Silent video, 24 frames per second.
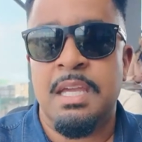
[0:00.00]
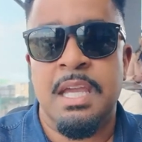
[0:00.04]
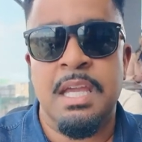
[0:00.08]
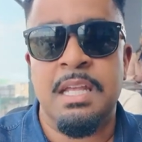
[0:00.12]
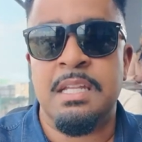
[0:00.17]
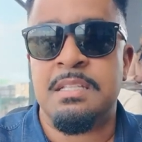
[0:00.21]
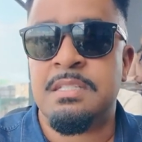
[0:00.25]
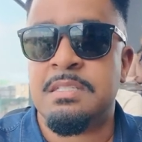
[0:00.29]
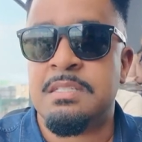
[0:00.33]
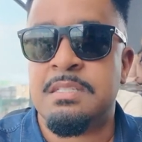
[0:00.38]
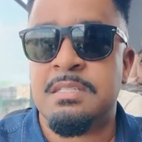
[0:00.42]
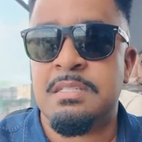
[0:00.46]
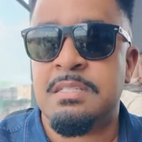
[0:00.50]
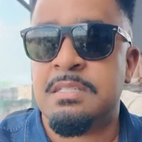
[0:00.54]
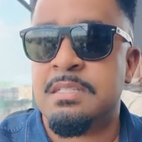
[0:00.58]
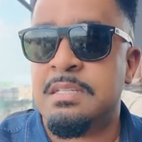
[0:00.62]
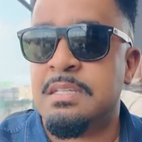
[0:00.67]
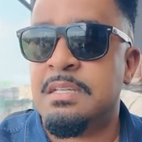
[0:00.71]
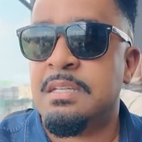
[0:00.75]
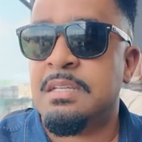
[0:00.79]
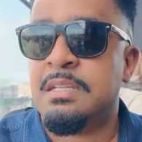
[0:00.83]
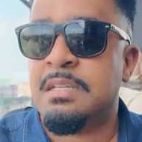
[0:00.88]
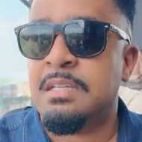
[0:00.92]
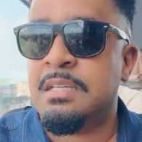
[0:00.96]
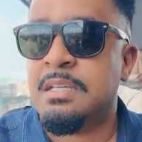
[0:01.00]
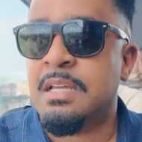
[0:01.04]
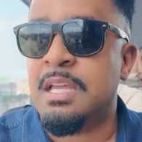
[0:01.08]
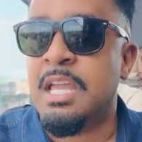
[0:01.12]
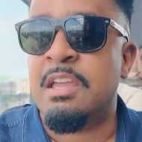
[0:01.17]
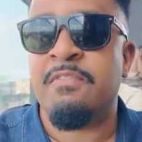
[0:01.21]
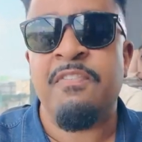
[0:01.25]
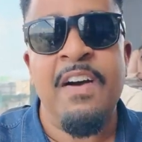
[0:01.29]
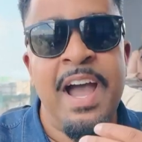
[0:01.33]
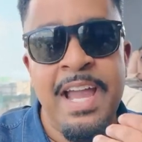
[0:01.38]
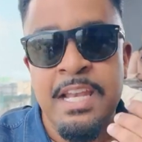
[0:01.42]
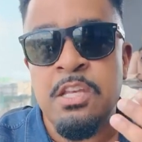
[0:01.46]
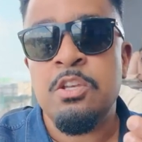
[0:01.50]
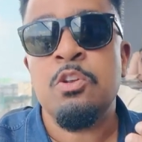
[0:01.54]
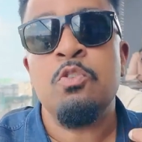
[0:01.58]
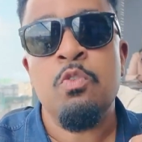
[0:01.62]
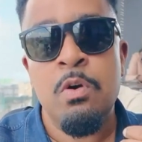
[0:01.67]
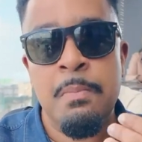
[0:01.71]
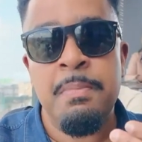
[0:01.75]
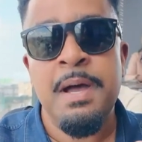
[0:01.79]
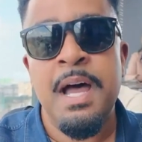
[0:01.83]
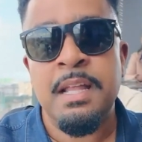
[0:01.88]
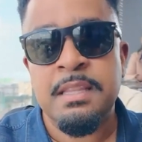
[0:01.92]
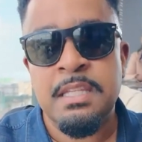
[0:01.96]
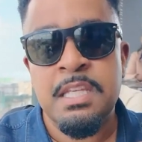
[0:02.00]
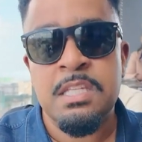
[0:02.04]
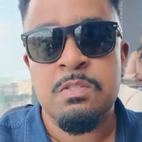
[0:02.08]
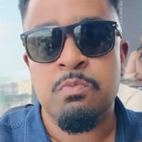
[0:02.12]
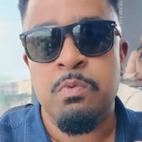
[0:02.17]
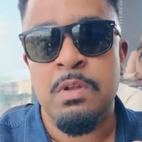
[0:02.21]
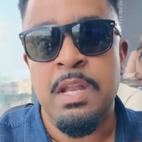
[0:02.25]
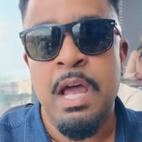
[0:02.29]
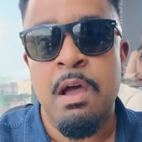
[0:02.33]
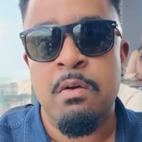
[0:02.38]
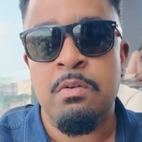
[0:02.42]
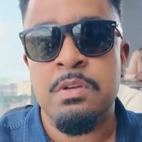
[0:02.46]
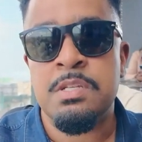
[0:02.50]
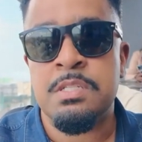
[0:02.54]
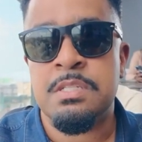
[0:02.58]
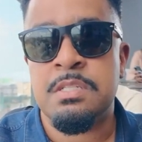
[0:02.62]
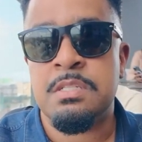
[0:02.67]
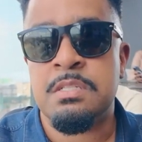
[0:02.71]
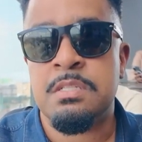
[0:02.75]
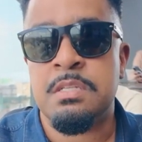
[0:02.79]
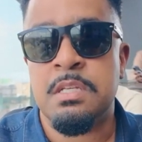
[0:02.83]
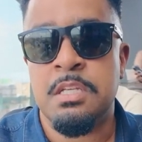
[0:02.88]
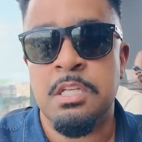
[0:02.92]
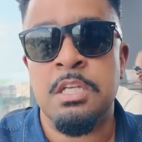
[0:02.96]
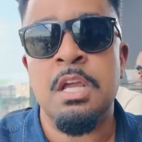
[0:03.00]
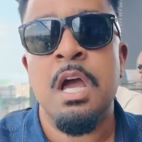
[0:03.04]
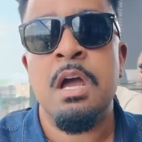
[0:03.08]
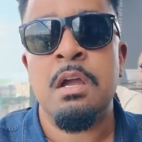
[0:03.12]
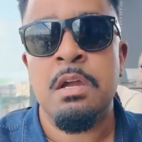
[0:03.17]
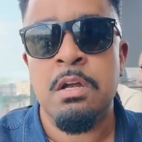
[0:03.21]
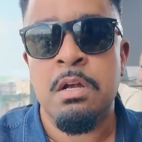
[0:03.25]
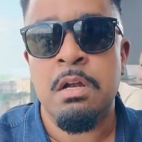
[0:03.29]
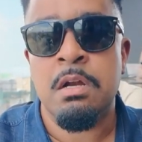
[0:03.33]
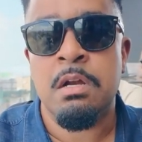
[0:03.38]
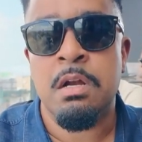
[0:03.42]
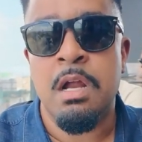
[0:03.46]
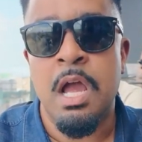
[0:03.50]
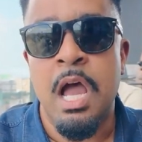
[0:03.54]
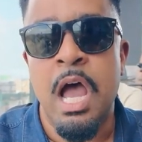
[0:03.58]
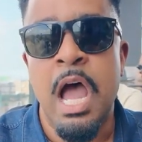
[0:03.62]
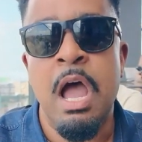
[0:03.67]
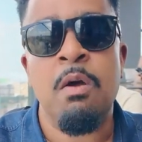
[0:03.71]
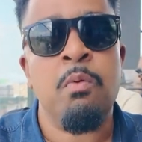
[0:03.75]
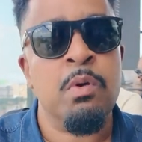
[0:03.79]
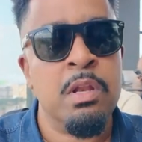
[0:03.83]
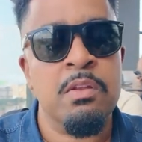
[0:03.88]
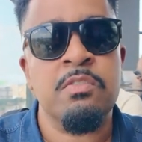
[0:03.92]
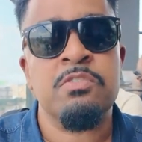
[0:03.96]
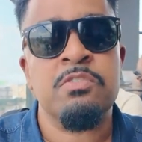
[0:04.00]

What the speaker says: it's if I knew about this when I was younger, I would